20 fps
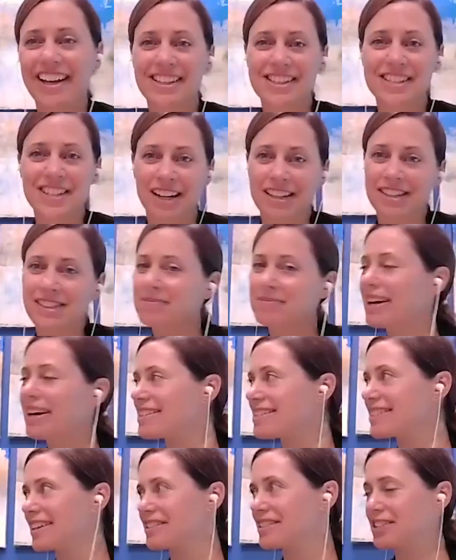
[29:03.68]
I can talk to
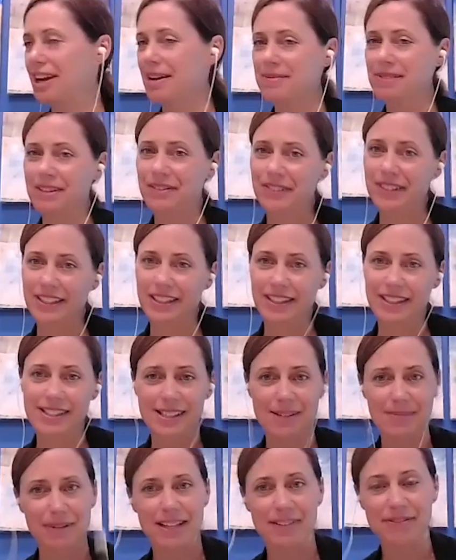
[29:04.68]
mindset traps. I feel like
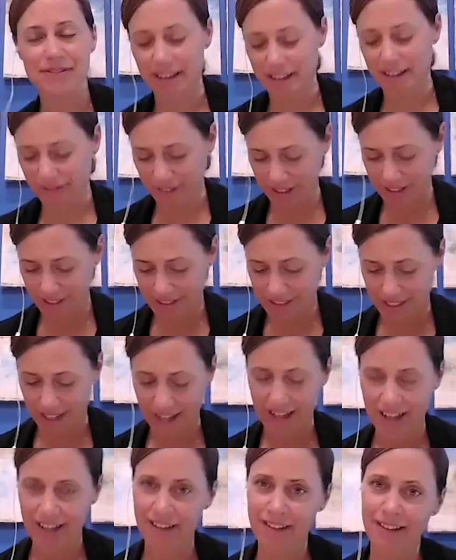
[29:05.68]
it's like my favorite.
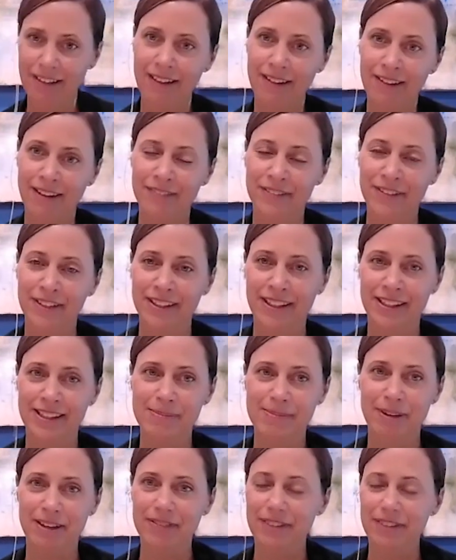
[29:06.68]
I feel like
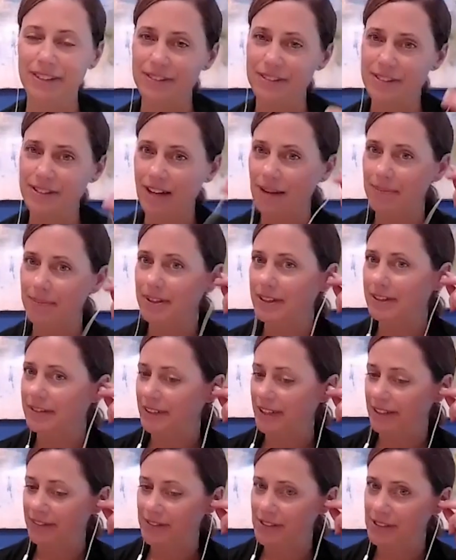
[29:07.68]
it's my favorite topic
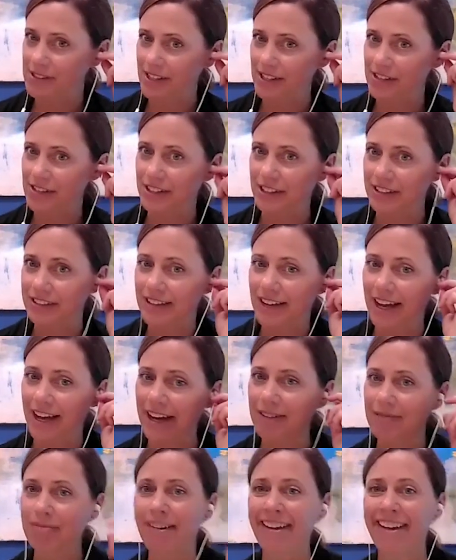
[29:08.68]
of conversation.
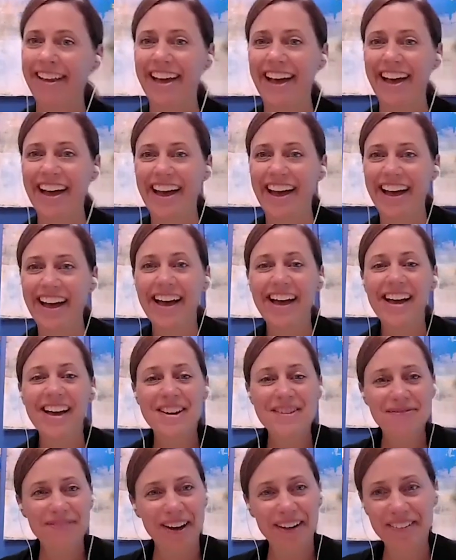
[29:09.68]

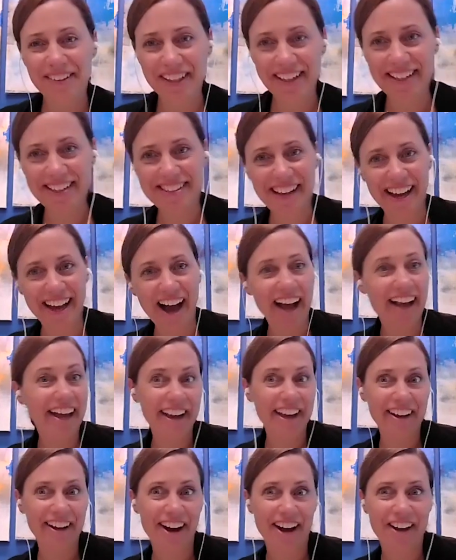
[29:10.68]
Probably because I
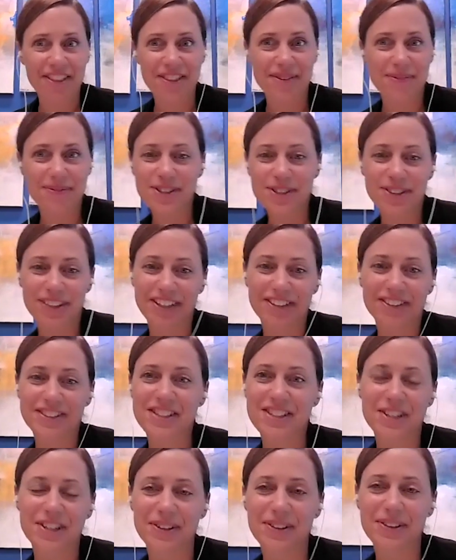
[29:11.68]
get caught in them
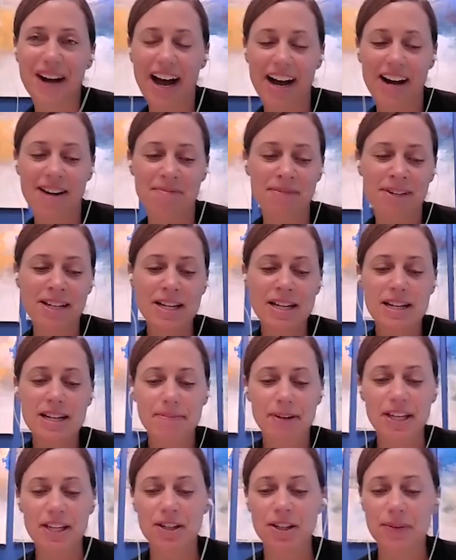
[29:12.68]
too.
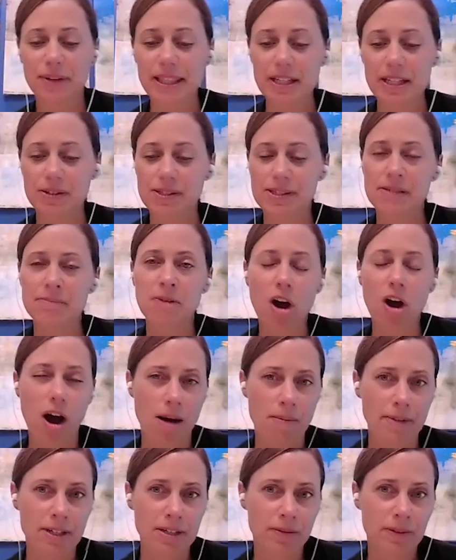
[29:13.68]
But you know what? There's some
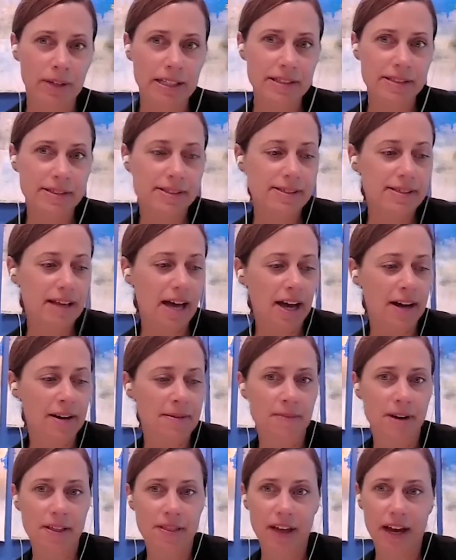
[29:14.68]
common ones
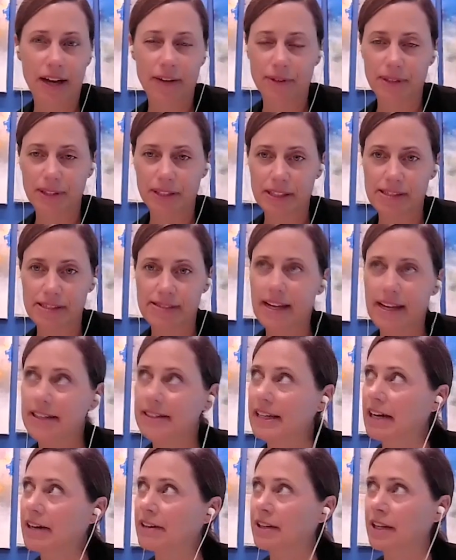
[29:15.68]
that really
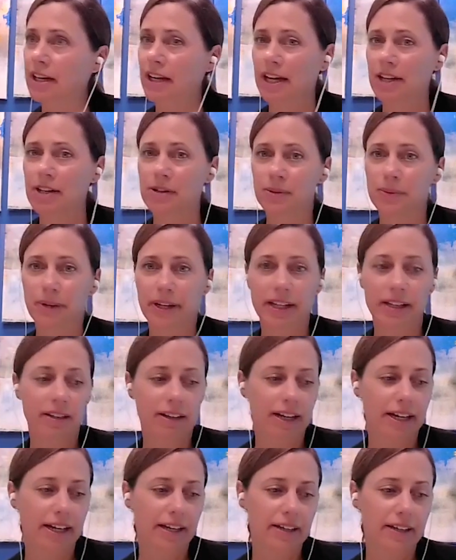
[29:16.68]
stand out. And I know Rick and
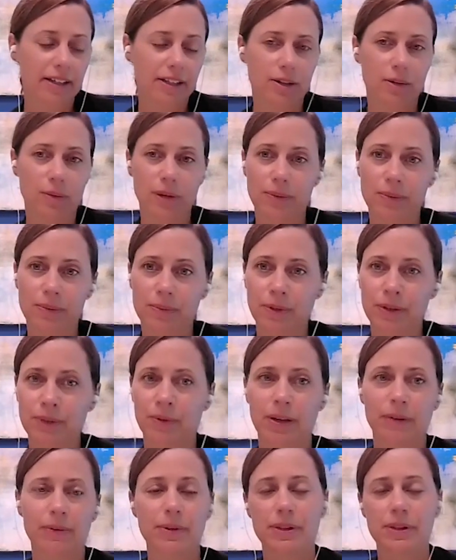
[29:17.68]
I, we
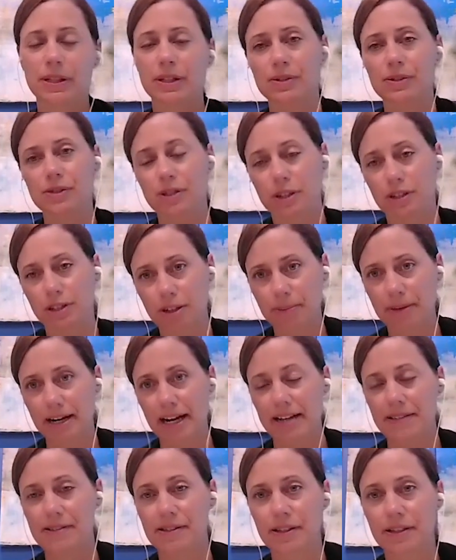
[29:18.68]
work with leaders in all
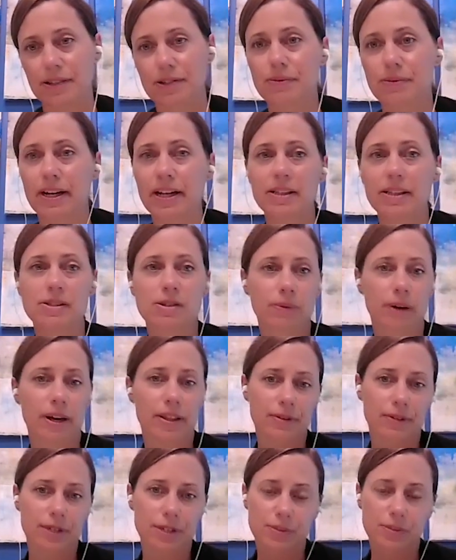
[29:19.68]
capacities, right? So
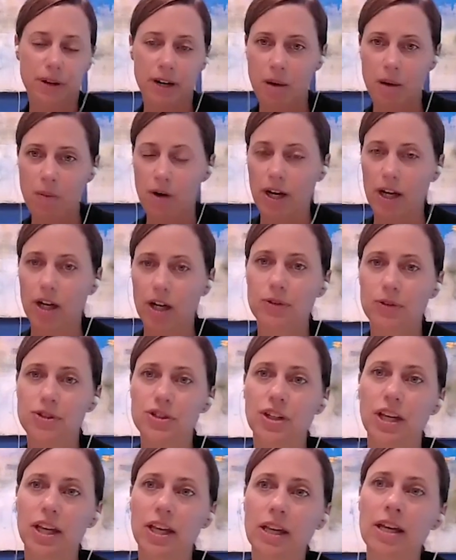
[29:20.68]
whether it's one-on-one
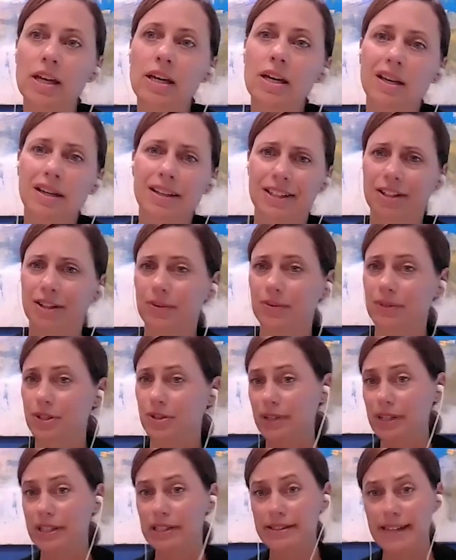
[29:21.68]
coaching, we
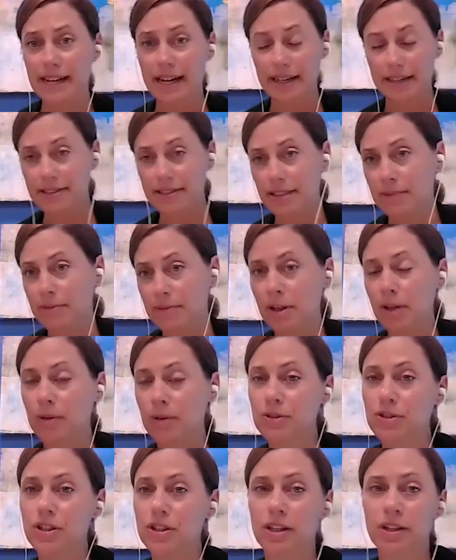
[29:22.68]
do intact team
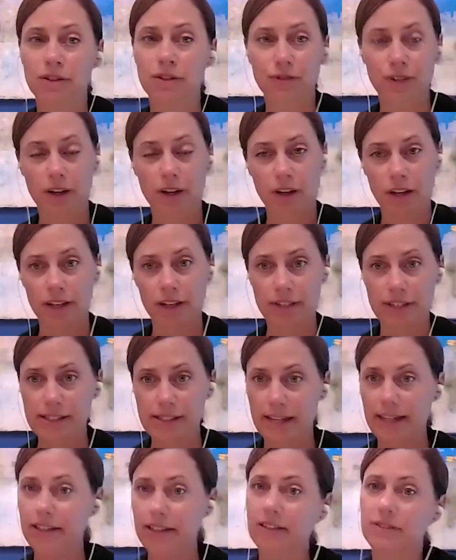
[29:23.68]
coaching for kind of
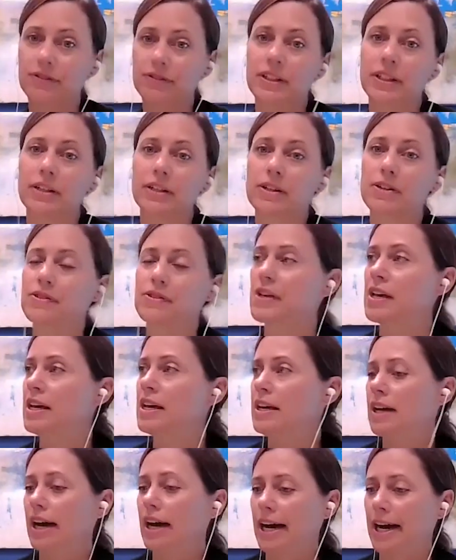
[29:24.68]
executive leaders.
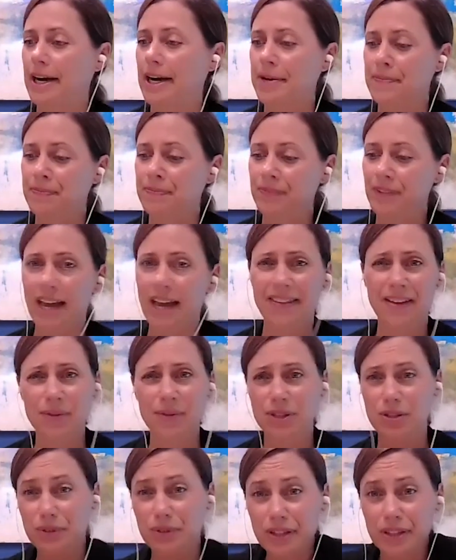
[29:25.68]
And then
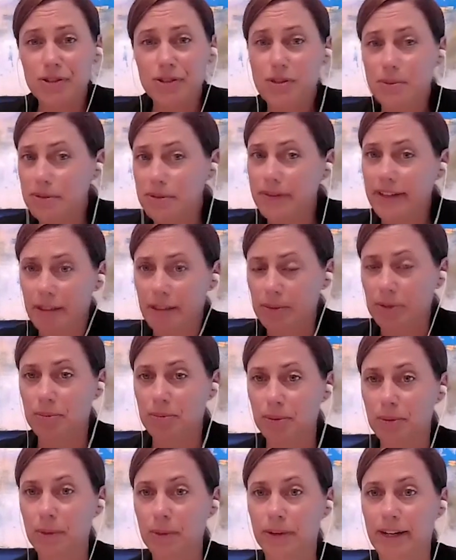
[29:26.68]
we do leadership
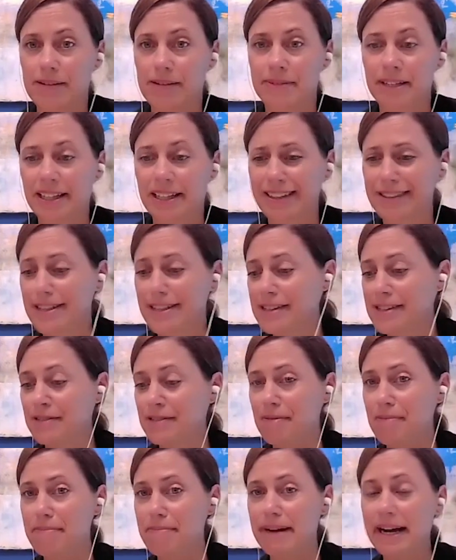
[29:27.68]
development programming. And it
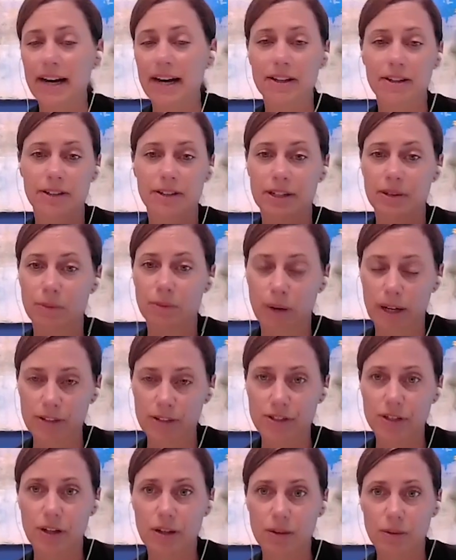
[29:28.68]
doesn't matter in
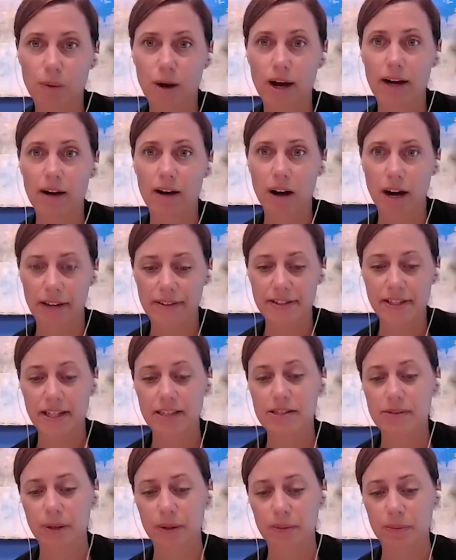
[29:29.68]
what
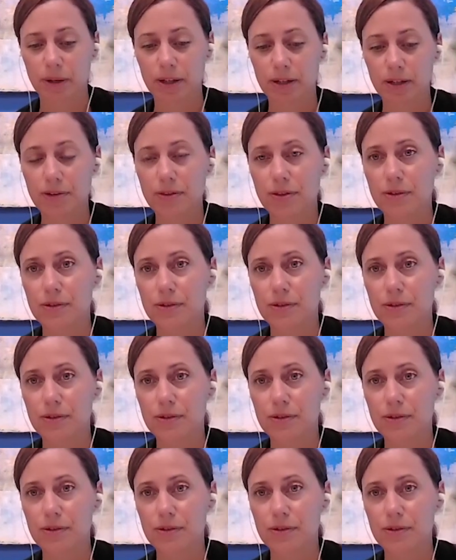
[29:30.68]
context we work.